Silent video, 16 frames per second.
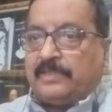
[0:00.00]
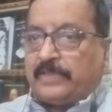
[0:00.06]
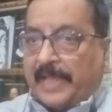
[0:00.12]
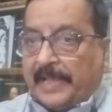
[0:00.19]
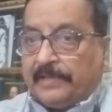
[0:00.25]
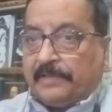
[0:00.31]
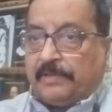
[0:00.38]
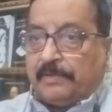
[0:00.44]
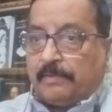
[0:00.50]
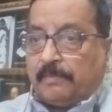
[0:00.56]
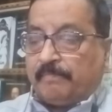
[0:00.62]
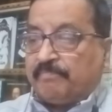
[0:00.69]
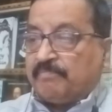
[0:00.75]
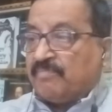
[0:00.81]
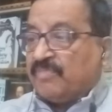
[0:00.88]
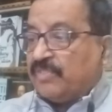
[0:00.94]
thank
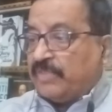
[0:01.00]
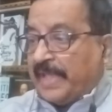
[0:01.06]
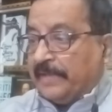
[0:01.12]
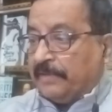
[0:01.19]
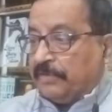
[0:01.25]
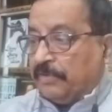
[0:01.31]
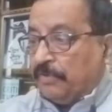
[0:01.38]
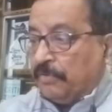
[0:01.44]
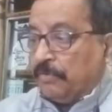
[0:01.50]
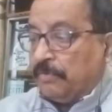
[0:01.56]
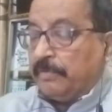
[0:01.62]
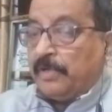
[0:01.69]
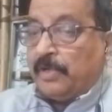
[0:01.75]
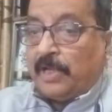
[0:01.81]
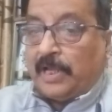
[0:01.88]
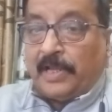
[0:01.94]

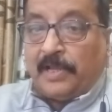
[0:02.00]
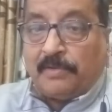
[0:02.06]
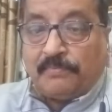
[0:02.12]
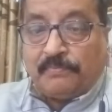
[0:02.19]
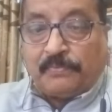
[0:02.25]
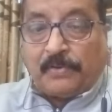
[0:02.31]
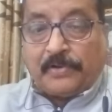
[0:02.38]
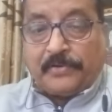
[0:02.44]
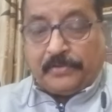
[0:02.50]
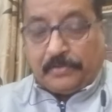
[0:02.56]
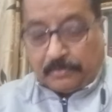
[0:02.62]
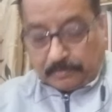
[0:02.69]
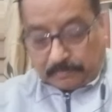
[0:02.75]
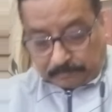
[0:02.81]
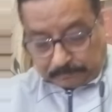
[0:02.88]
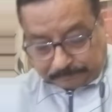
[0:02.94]
you for
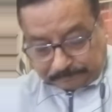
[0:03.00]
your